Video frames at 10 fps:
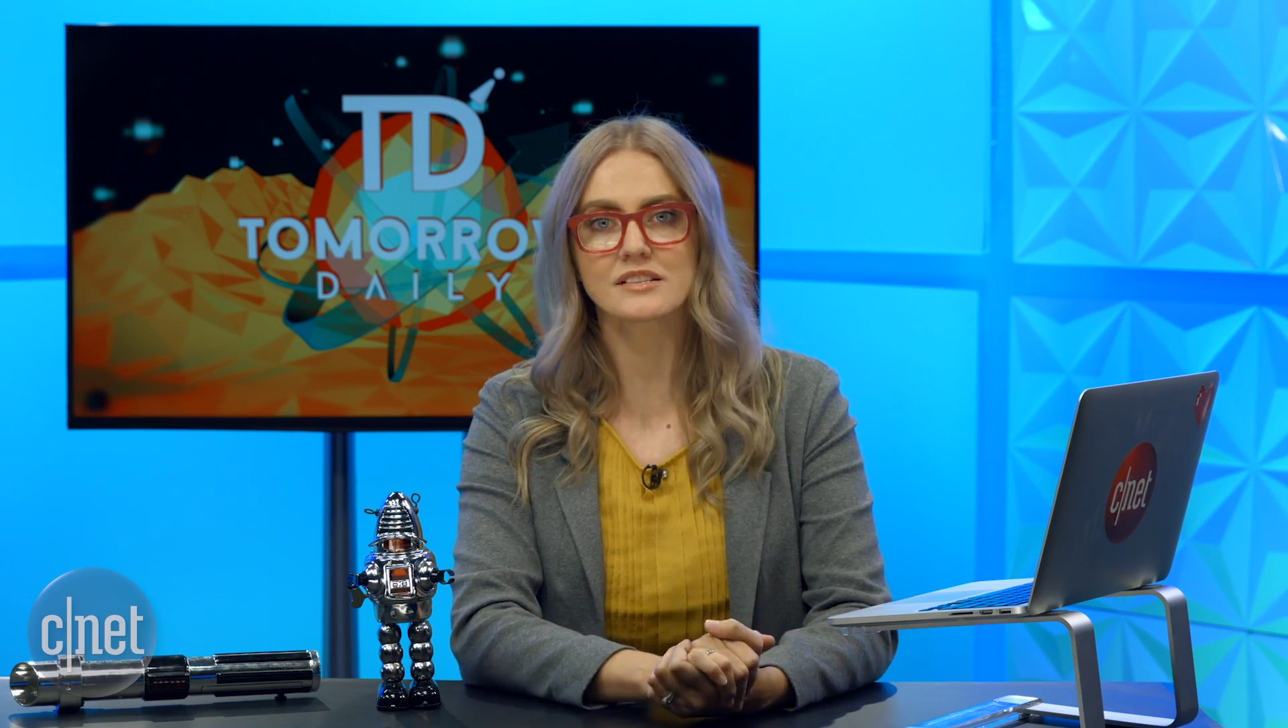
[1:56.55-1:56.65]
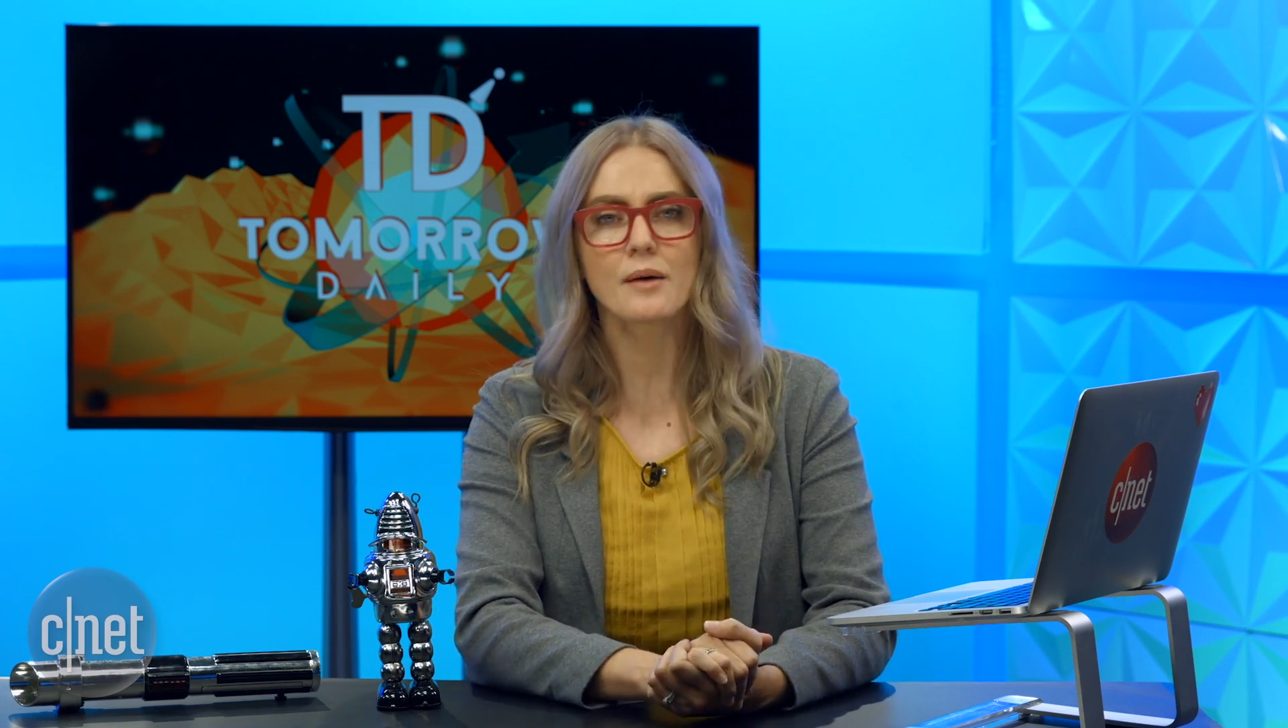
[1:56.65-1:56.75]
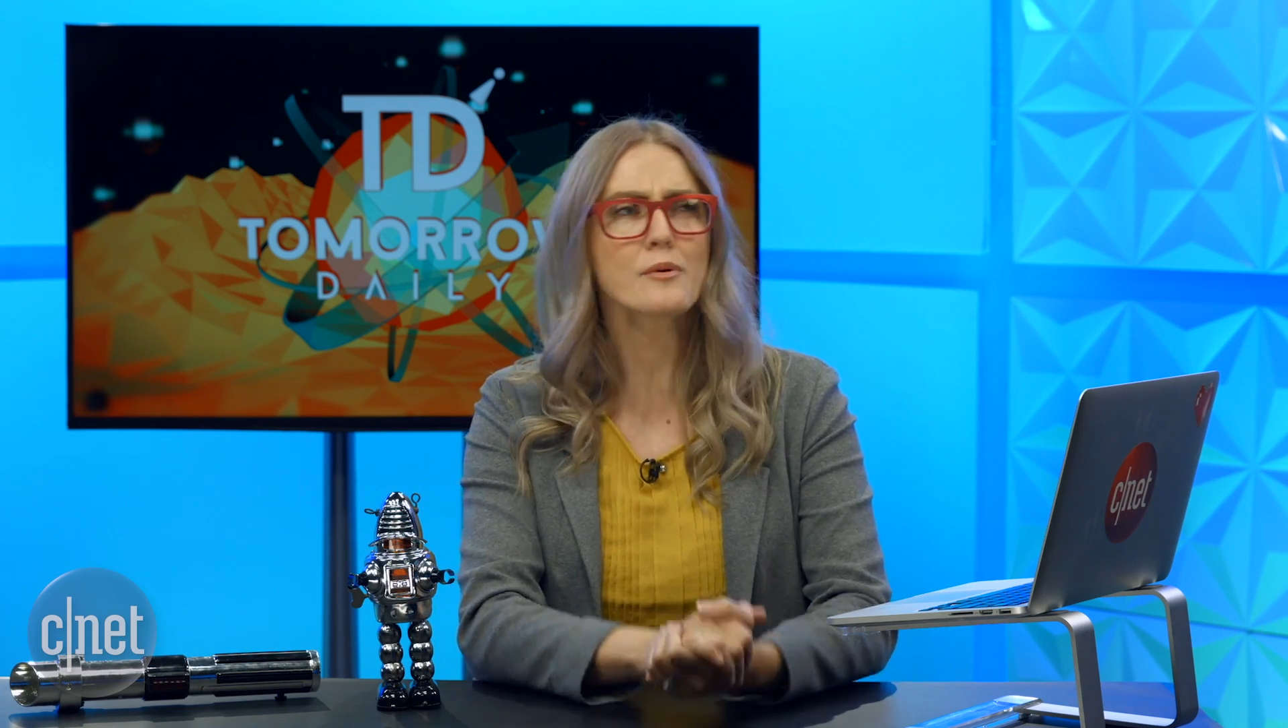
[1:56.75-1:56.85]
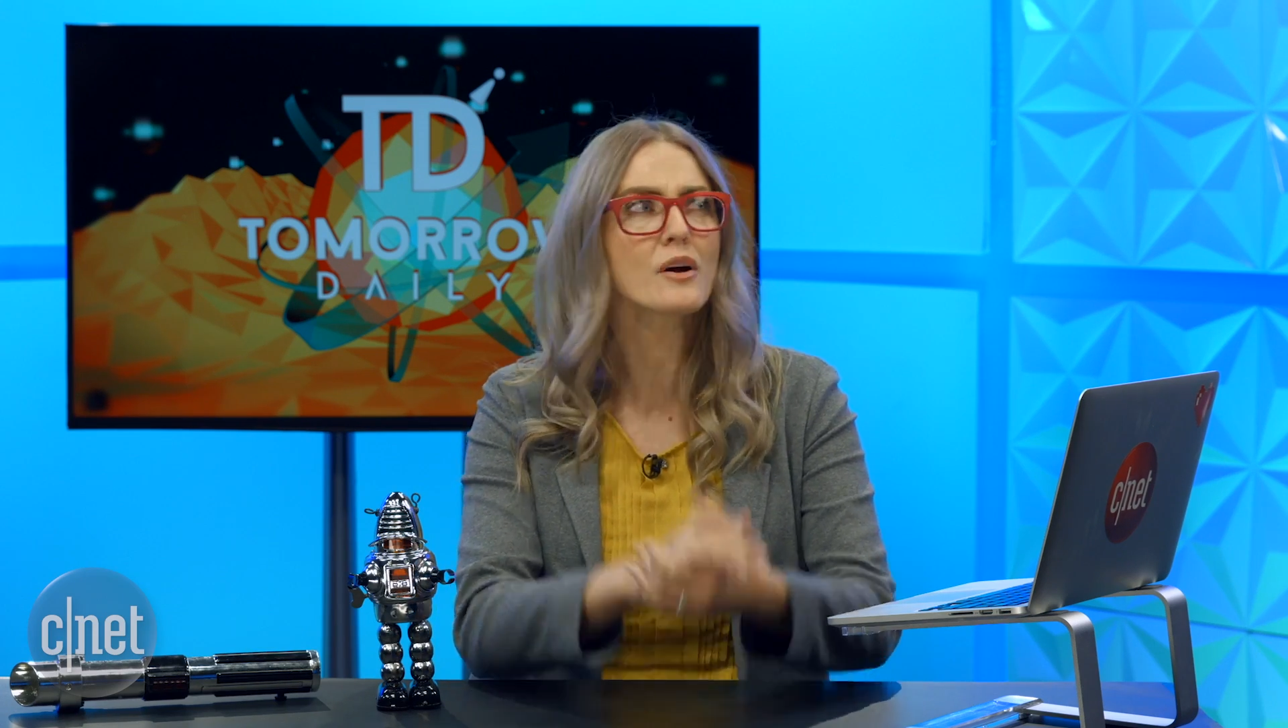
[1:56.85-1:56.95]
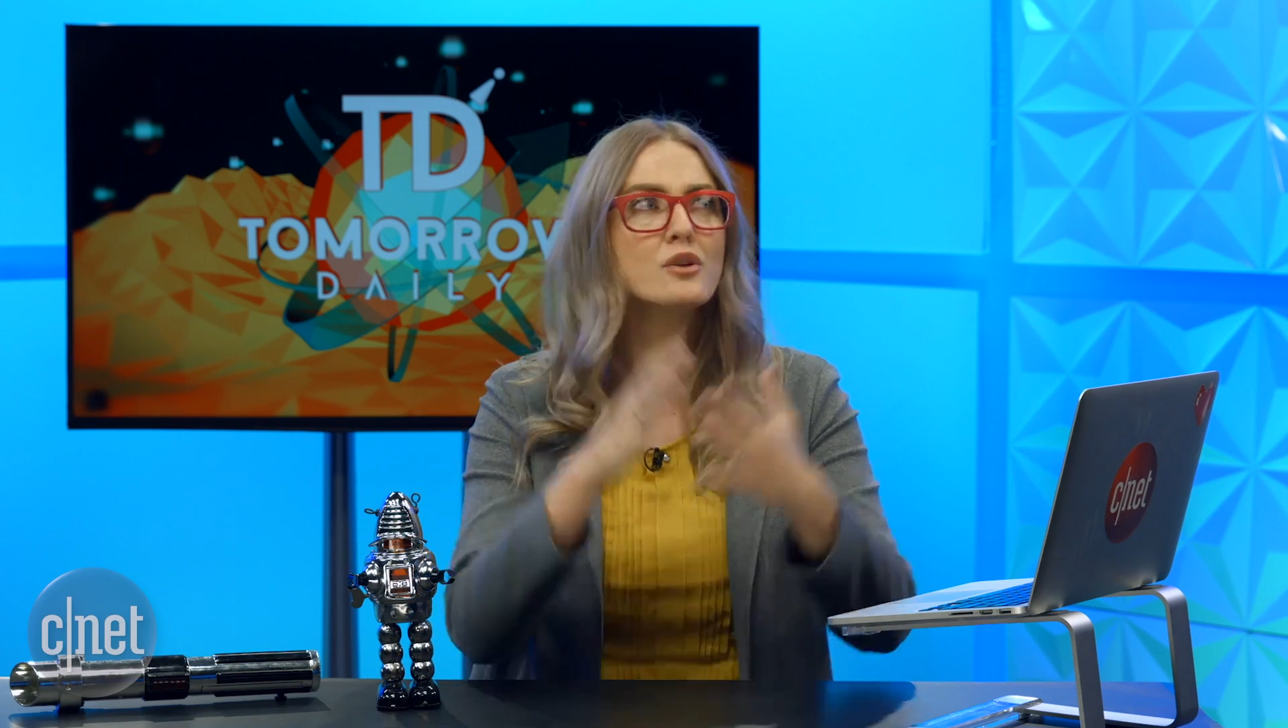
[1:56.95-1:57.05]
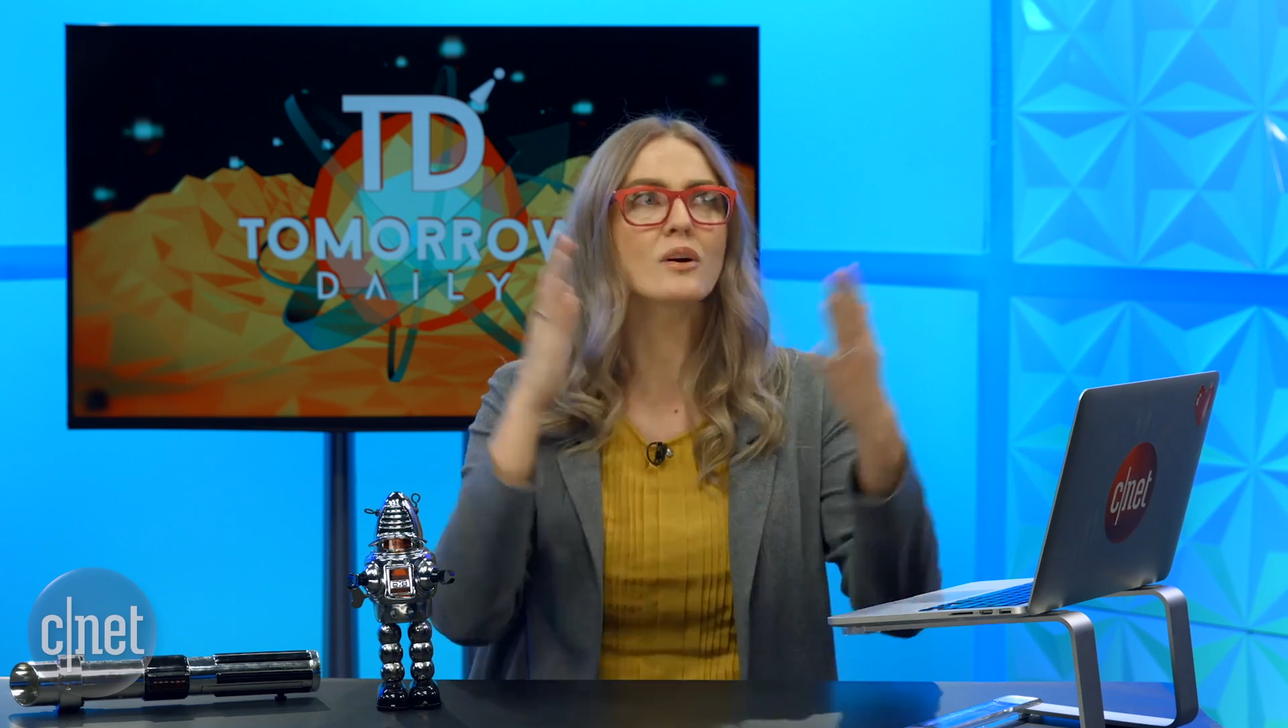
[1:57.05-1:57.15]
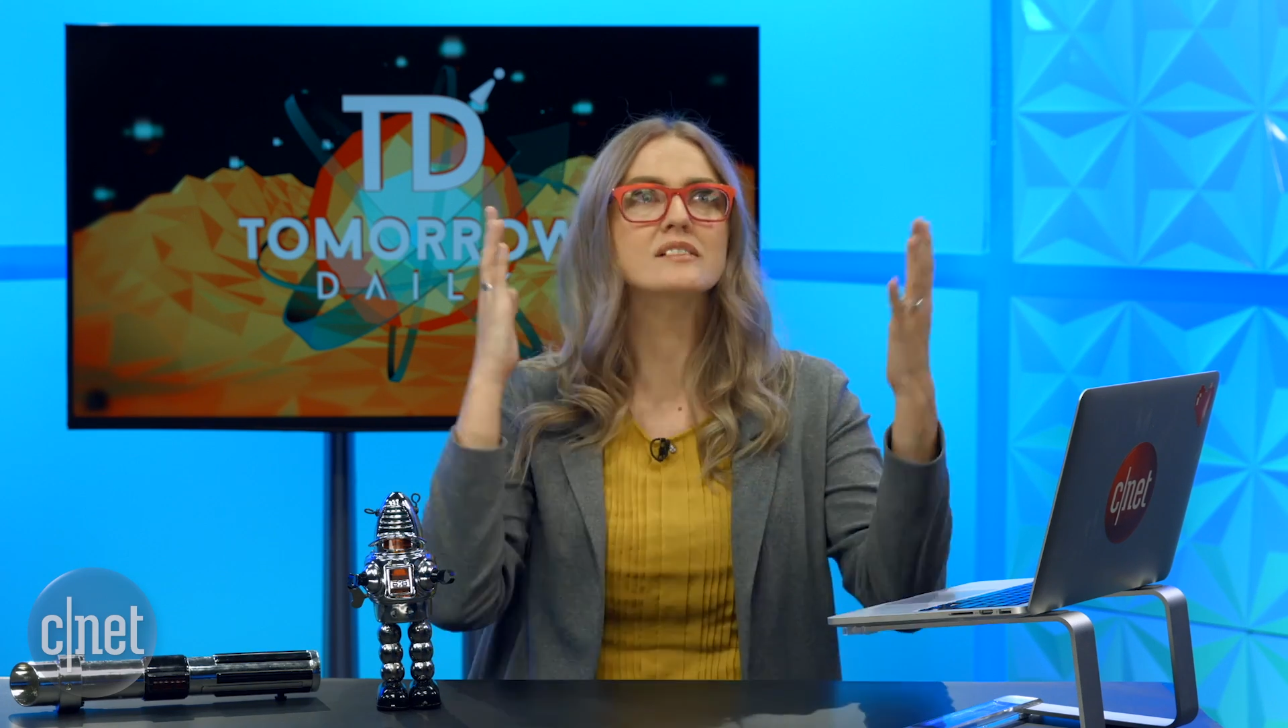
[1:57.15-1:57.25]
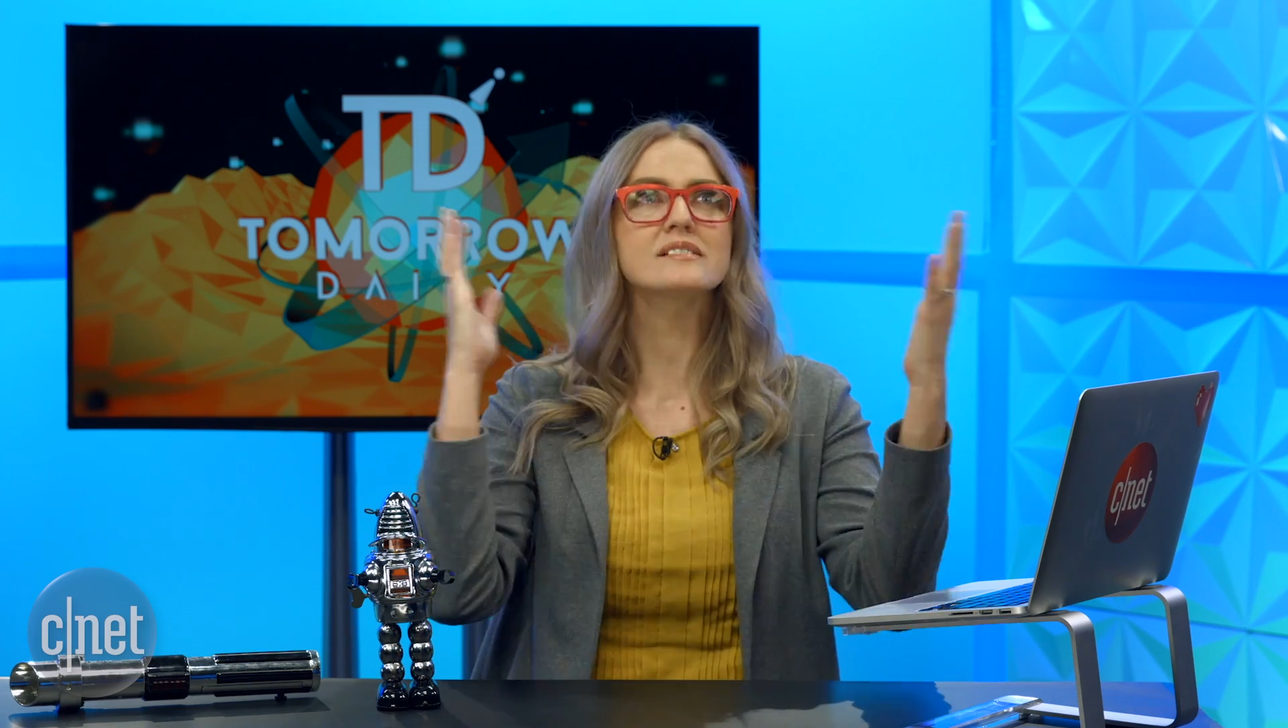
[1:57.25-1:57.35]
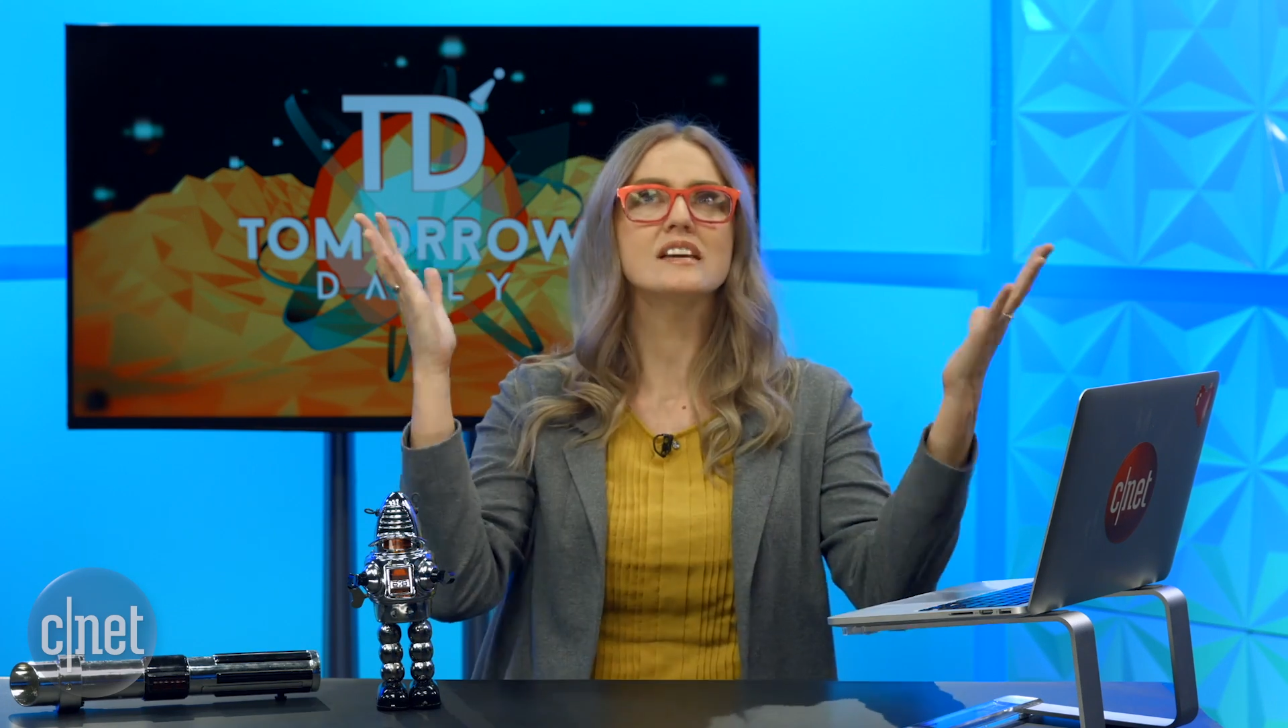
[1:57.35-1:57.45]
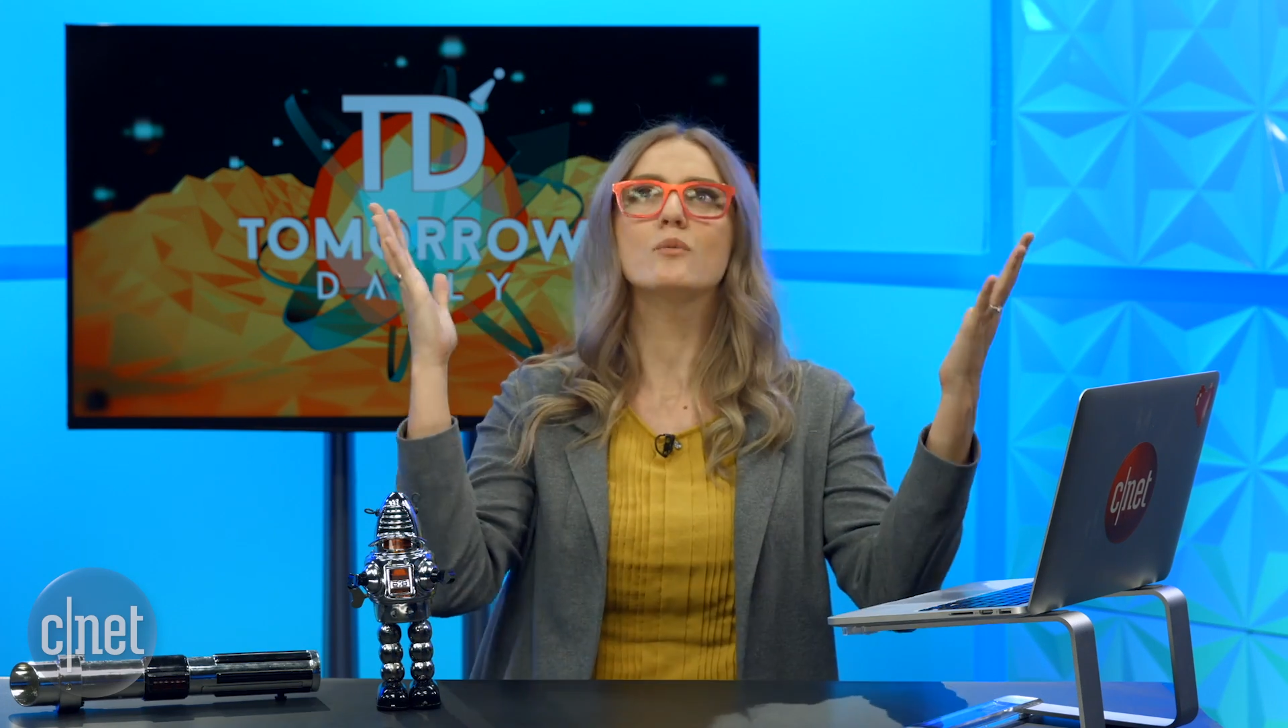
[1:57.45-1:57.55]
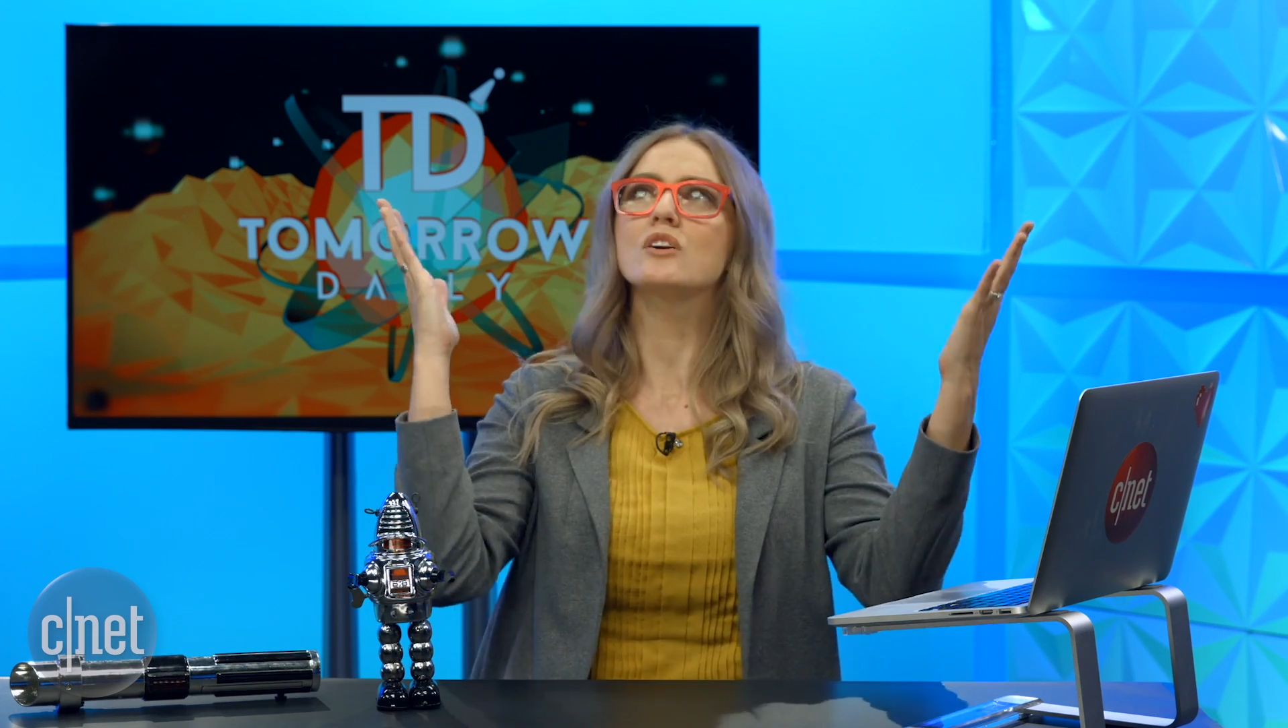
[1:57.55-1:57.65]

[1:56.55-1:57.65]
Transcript: tell me what you want to see,